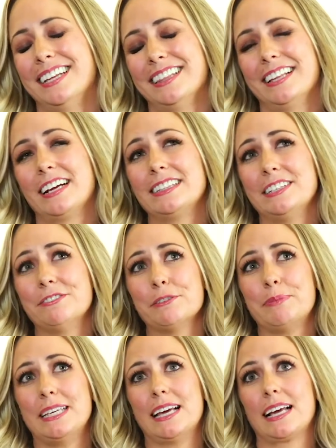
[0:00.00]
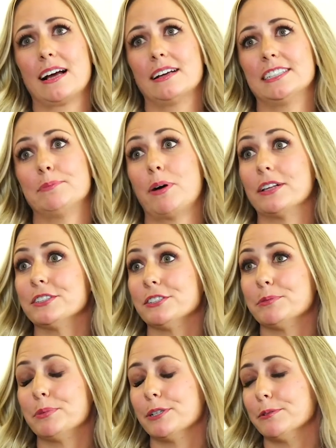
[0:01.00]
Luckily for me, I got
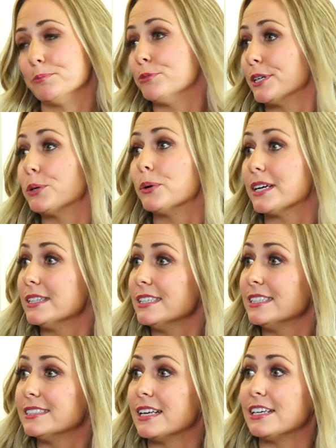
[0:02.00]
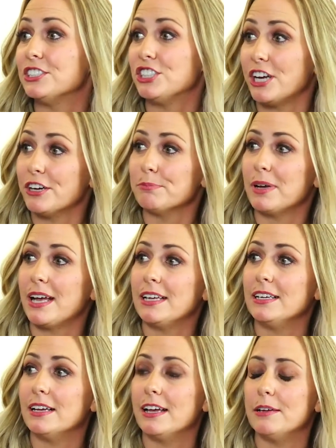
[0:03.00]
sponsored pretty quickly because I shared
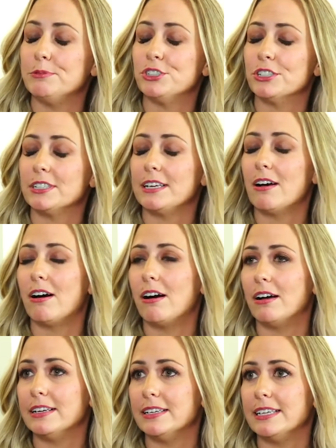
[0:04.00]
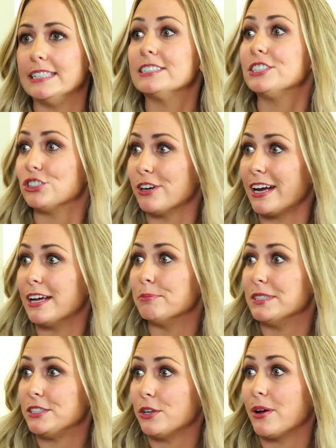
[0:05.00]
my journey on Instagram,
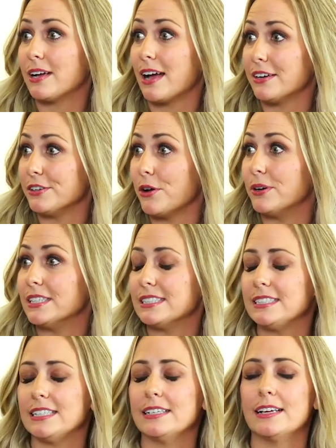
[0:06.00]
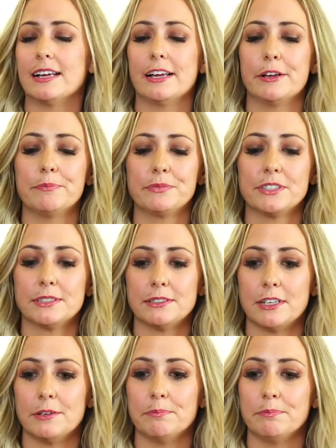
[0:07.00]
and so I got noticed. And
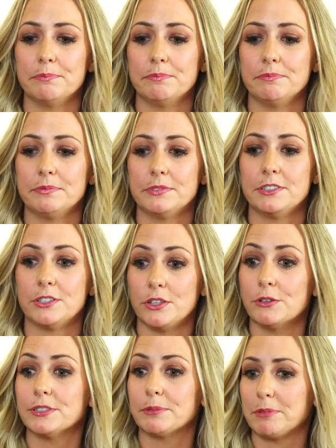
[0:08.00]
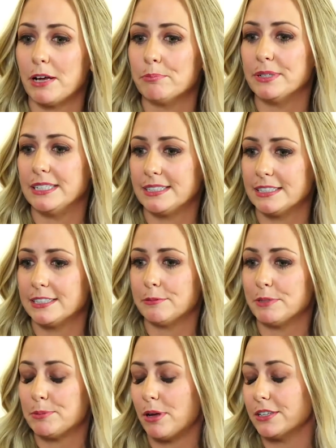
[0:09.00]
so there were some companies and
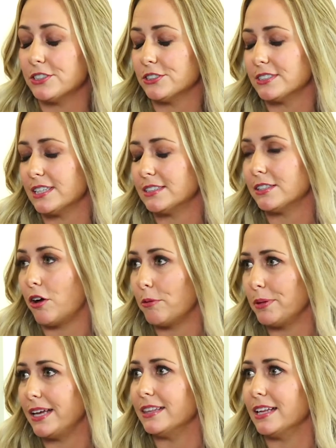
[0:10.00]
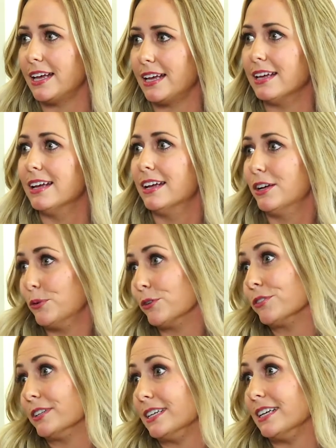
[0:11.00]
some sponsors that saw me, and they
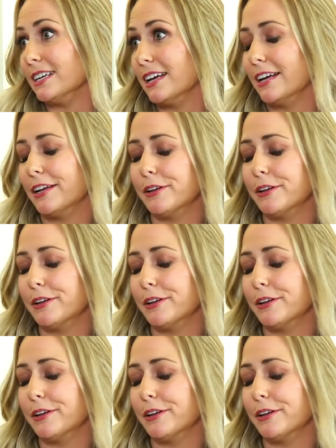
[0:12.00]
really